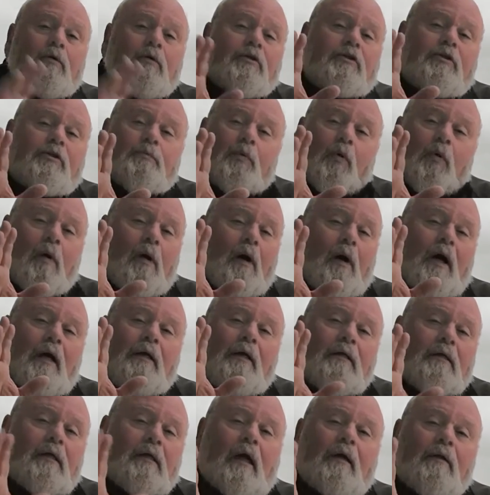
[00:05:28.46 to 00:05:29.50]
we'll explore
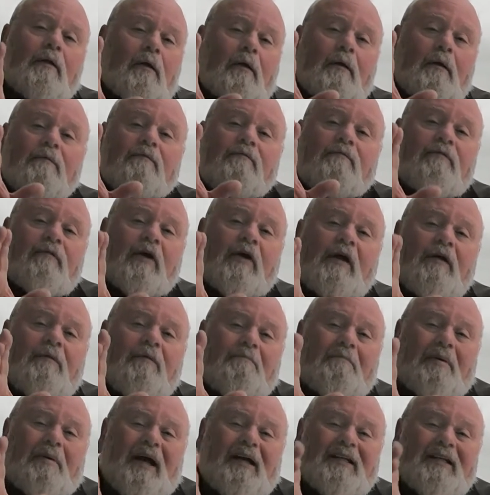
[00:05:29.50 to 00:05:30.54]
another
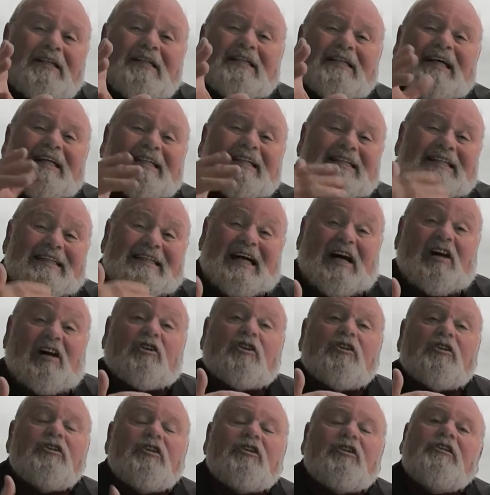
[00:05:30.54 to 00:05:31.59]
faith-based
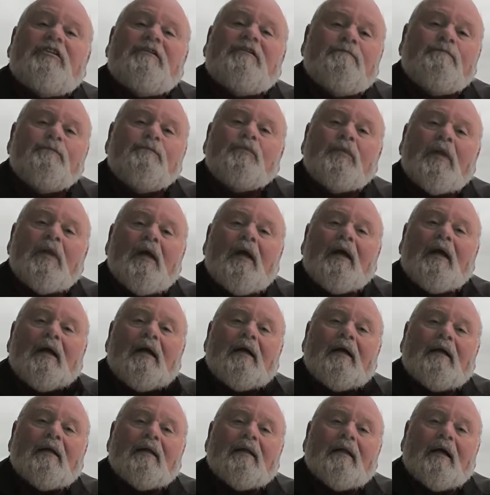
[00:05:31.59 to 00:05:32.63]
technology
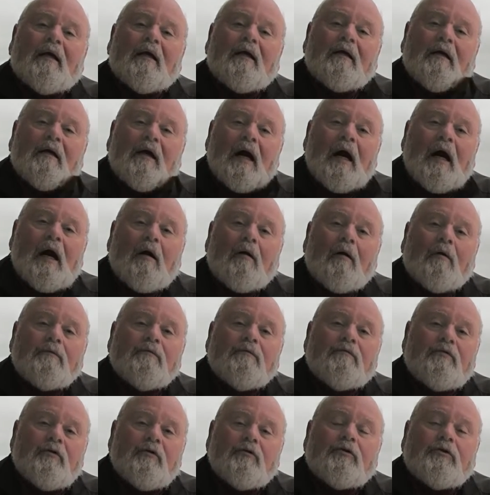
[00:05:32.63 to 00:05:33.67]
that allow
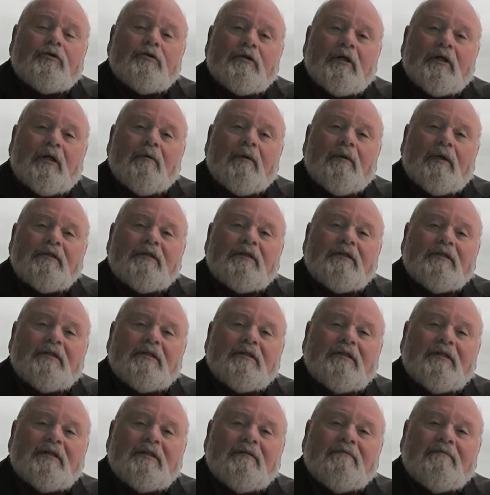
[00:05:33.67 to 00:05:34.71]
future generations
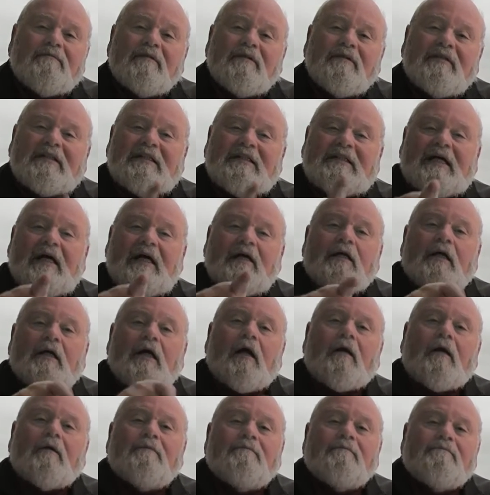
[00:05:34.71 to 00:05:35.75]
to live. Take
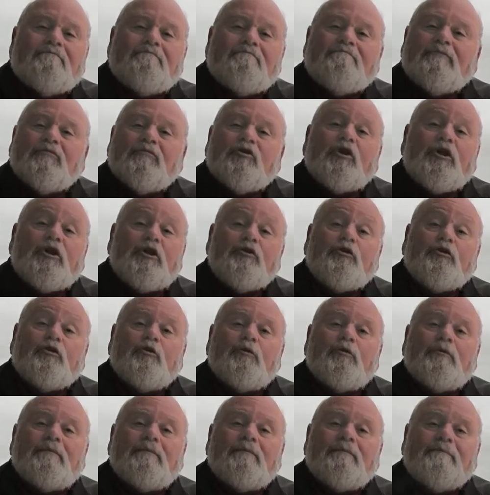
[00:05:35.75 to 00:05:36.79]
care. See you
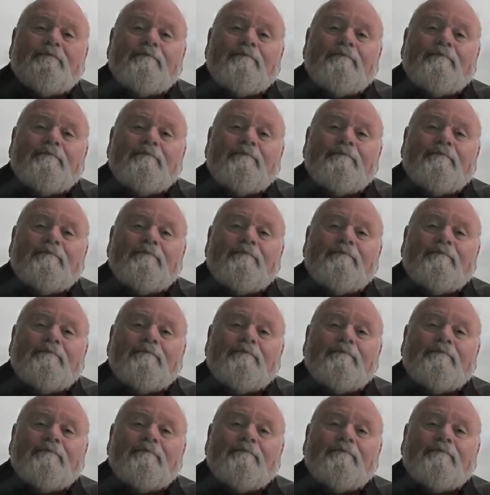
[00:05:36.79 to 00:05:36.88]
soon.